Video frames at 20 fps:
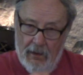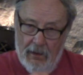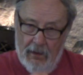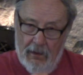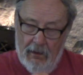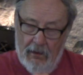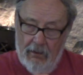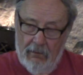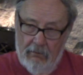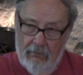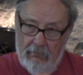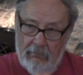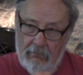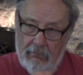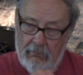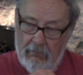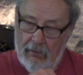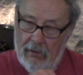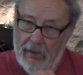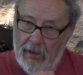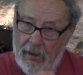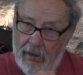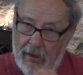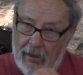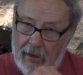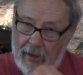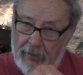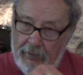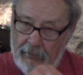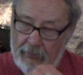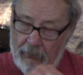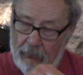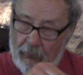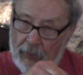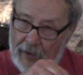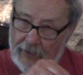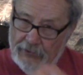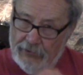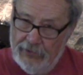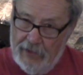on
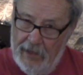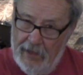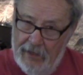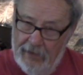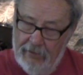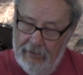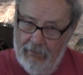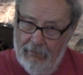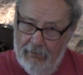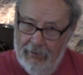one side,